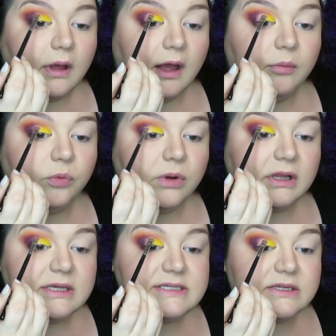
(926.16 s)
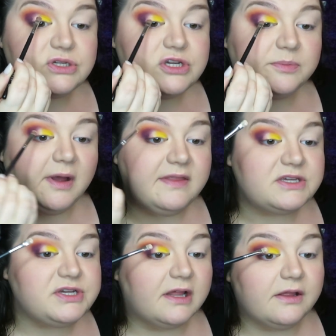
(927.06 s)
I'm really still shook by
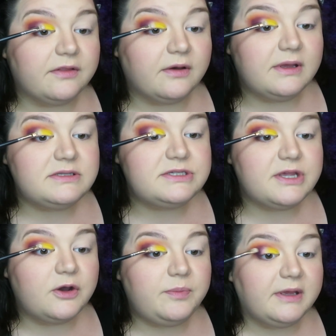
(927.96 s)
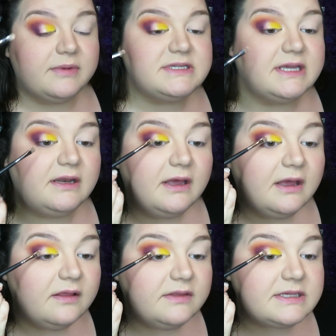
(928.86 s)
this yellow though. It's so pigmented.
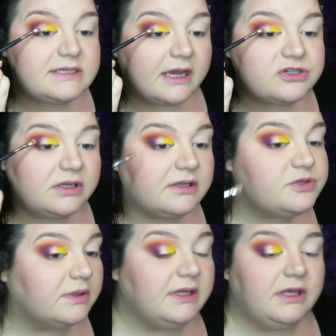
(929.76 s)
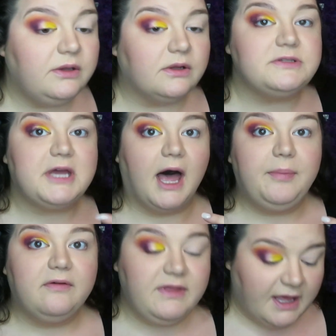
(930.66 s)
This actually looks really cute on
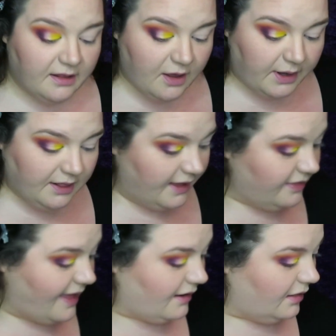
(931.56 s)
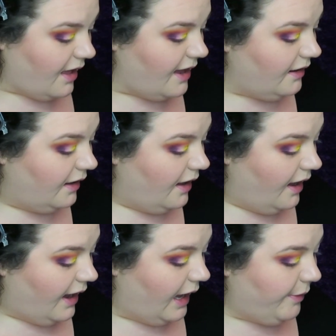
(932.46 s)
top of the yellow. I like that a lot.
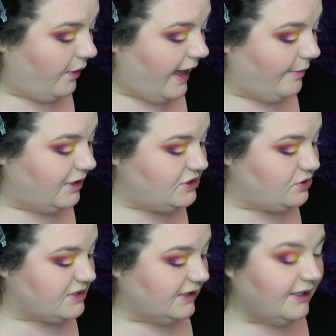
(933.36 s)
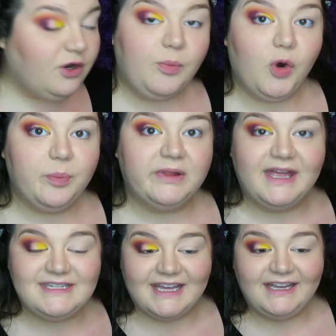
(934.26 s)
Okay, I'm gonna do just a little more
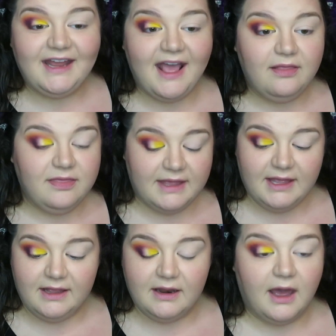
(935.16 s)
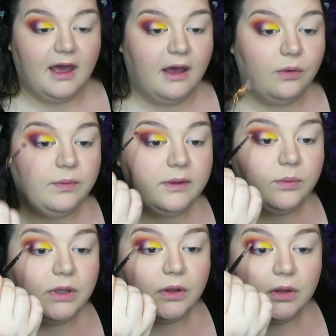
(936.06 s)
blending and then we
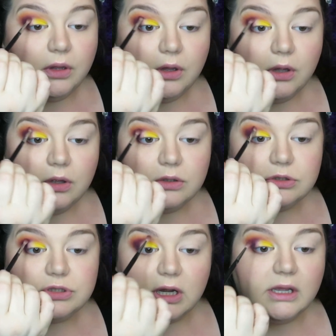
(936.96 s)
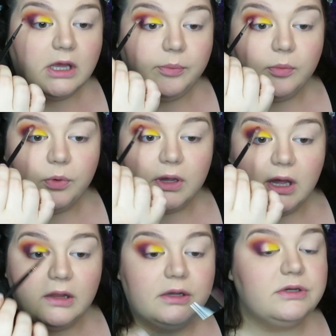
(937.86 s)
will try a couple more
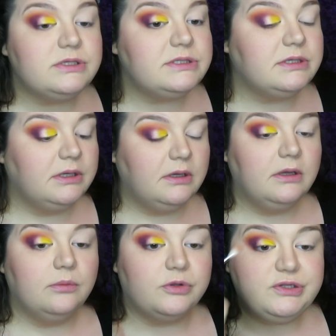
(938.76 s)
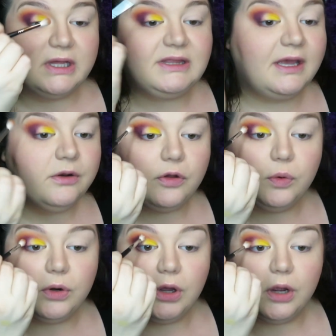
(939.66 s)
colors. We'll do like the inner
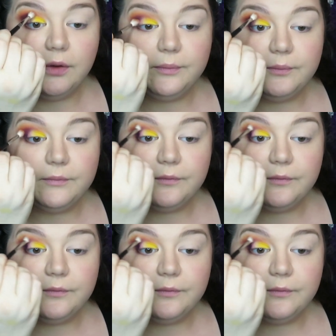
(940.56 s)
corner.